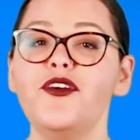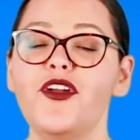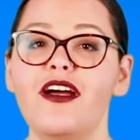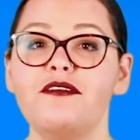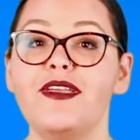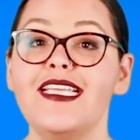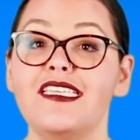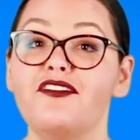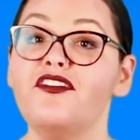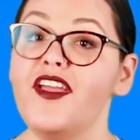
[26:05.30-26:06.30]
Quran makes
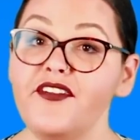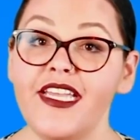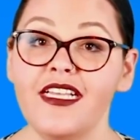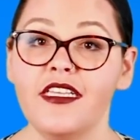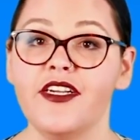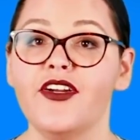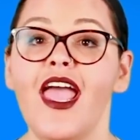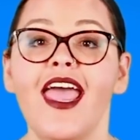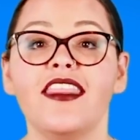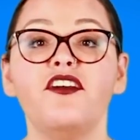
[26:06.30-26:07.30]
it very clear
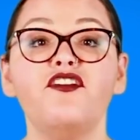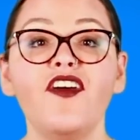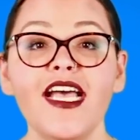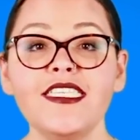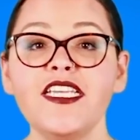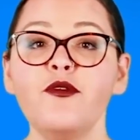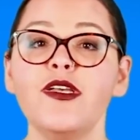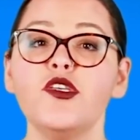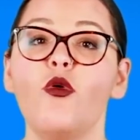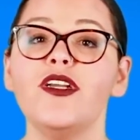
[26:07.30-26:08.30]
that fasting
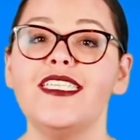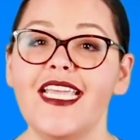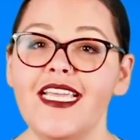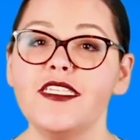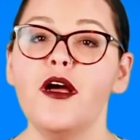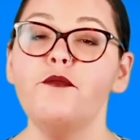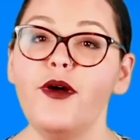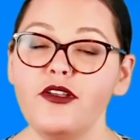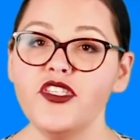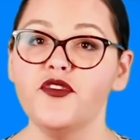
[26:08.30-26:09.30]
was ordained
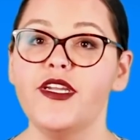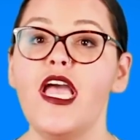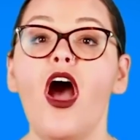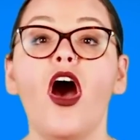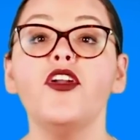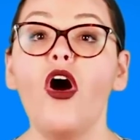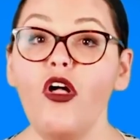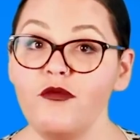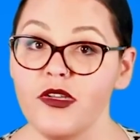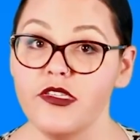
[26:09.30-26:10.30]
compulsory on
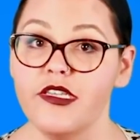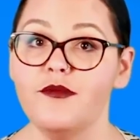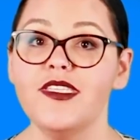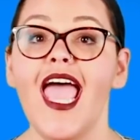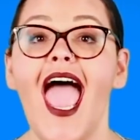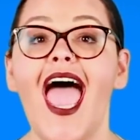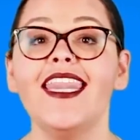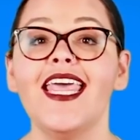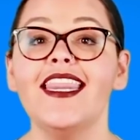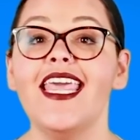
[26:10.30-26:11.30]
all Muslims
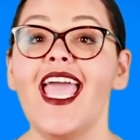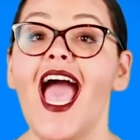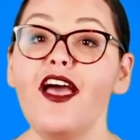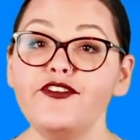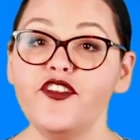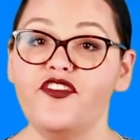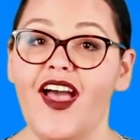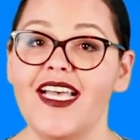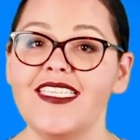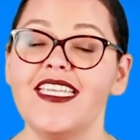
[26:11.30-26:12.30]
and that they have to
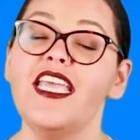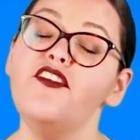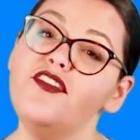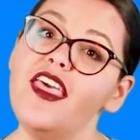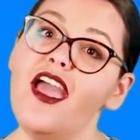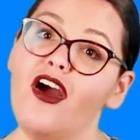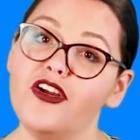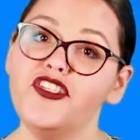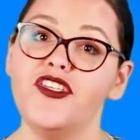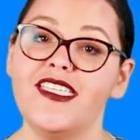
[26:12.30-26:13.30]
fast if they
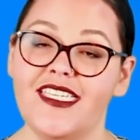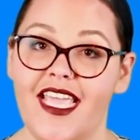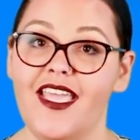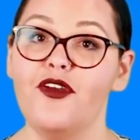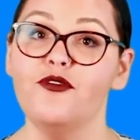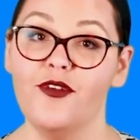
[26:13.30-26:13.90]
are to stay